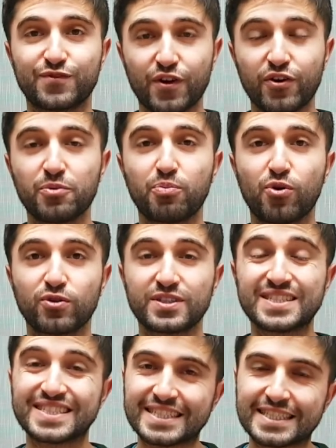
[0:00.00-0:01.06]
very
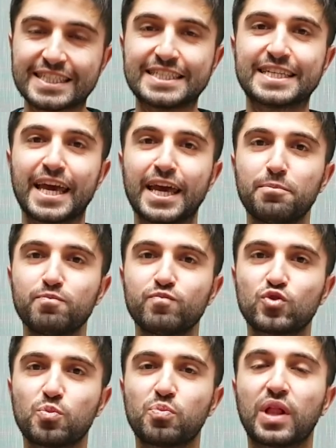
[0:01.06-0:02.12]
important in this game
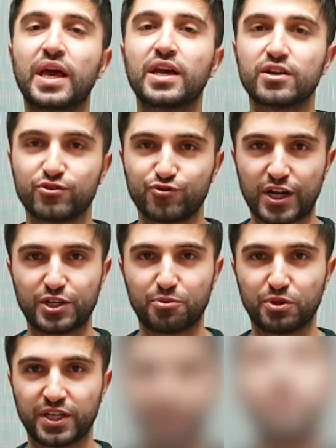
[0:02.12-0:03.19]
to play
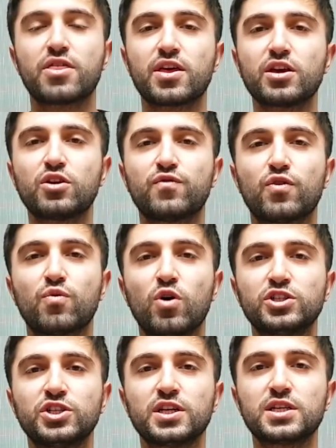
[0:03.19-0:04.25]
randomly. Thank you for
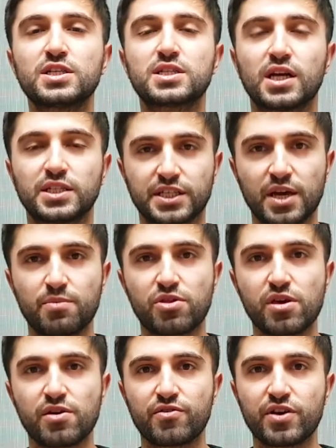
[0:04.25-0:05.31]
watching, study game
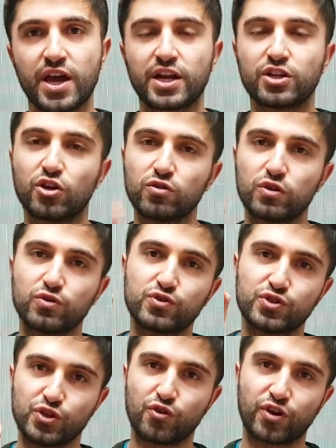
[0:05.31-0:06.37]
theory and don't lose your